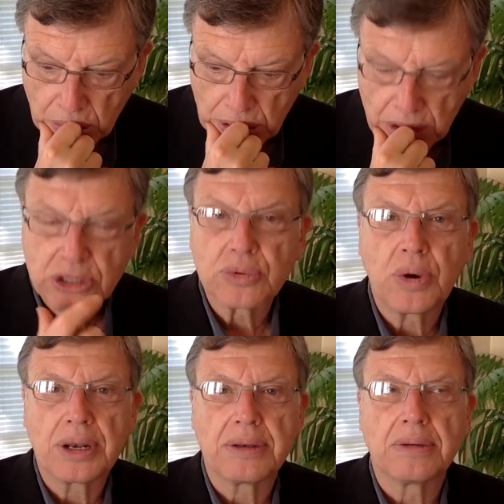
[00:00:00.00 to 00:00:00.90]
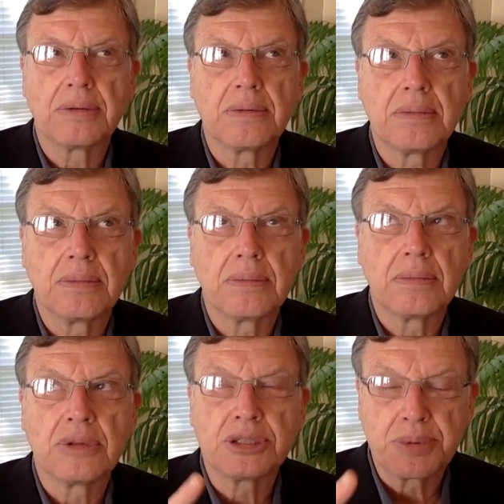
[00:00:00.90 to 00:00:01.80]
here's what
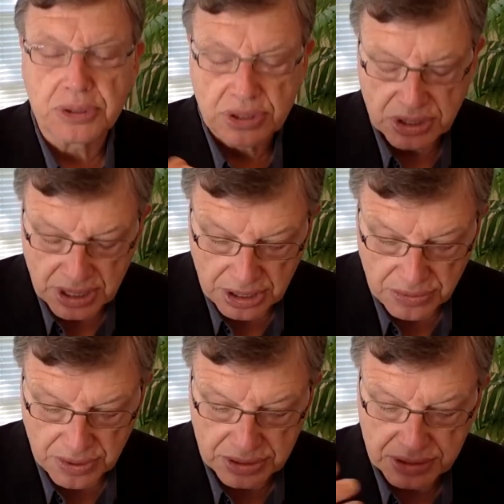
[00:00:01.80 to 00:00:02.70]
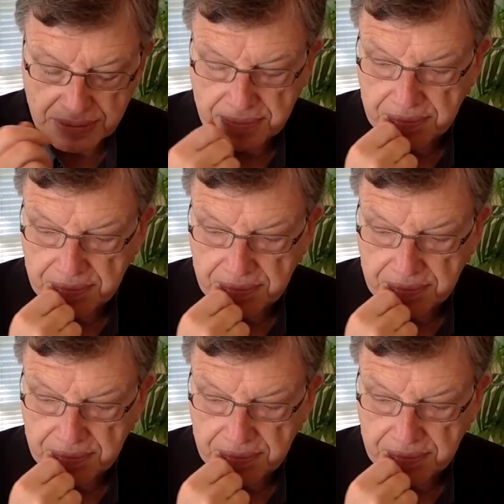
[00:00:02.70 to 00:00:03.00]
this person said to us,